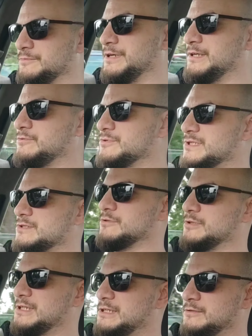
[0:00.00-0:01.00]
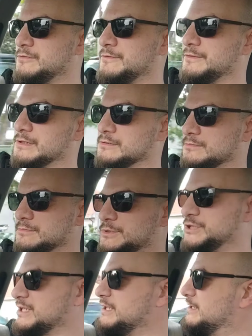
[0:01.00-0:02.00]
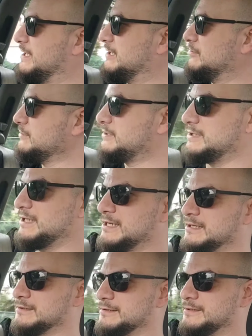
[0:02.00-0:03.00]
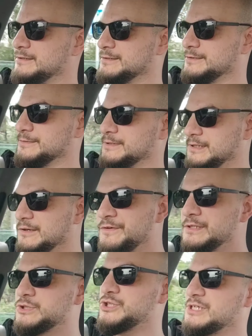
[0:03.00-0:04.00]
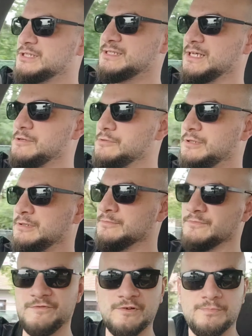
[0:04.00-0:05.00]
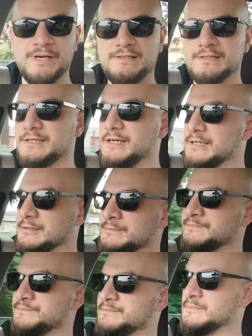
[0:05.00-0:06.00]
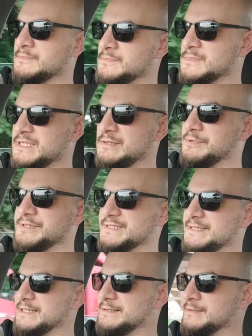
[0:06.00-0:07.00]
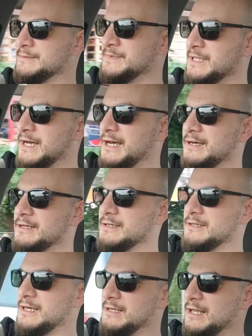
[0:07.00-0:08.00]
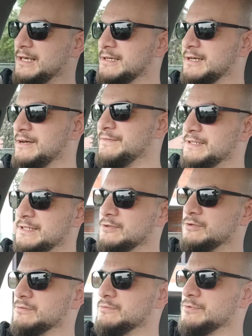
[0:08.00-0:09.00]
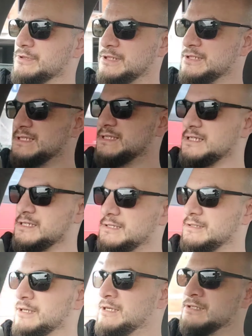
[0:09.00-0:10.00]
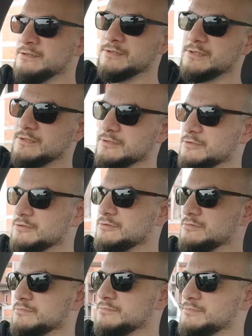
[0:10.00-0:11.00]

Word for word: very good story. We will check it out, and uh, if it checks out, we will buy that car. Simple as that. Uh, I like everything what he said. So